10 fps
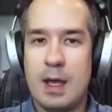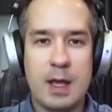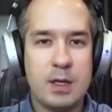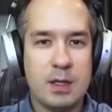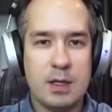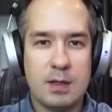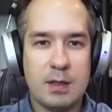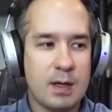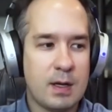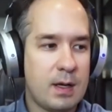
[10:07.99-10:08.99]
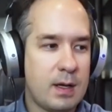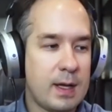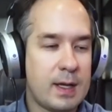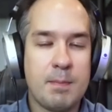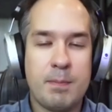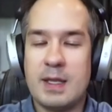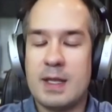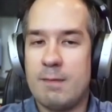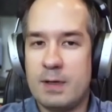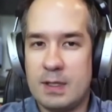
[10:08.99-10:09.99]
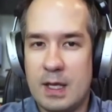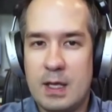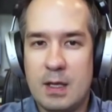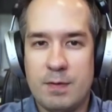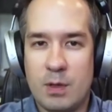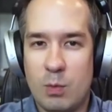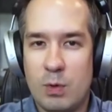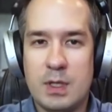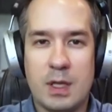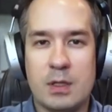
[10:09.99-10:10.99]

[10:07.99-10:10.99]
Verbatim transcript: any uh, a campaign every day if they want,